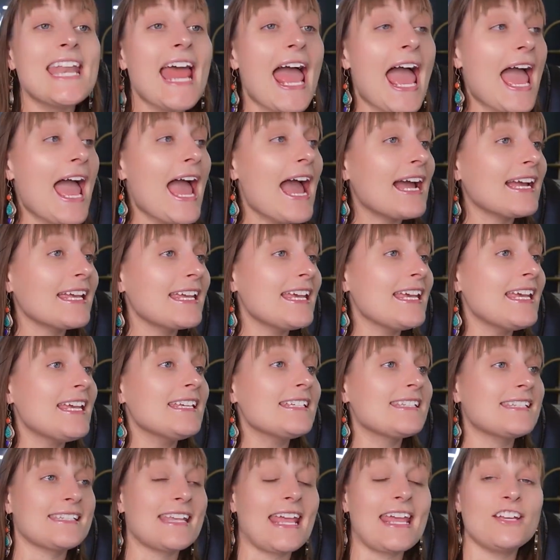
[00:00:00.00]

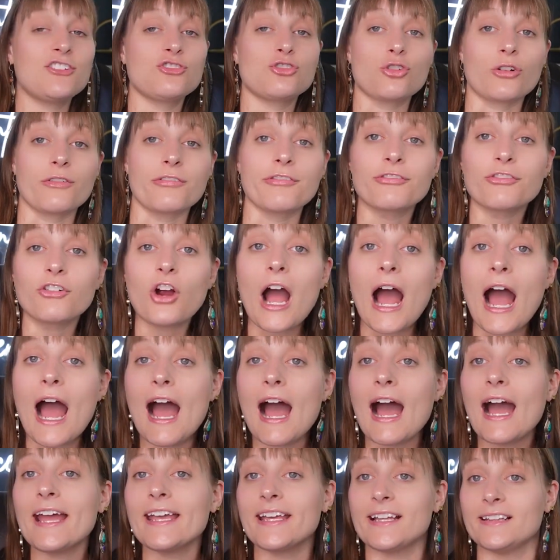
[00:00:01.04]
Nagy, Sandra
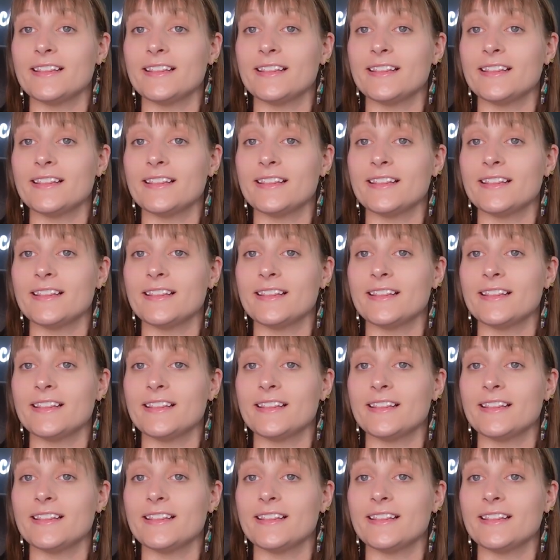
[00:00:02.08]
Fry,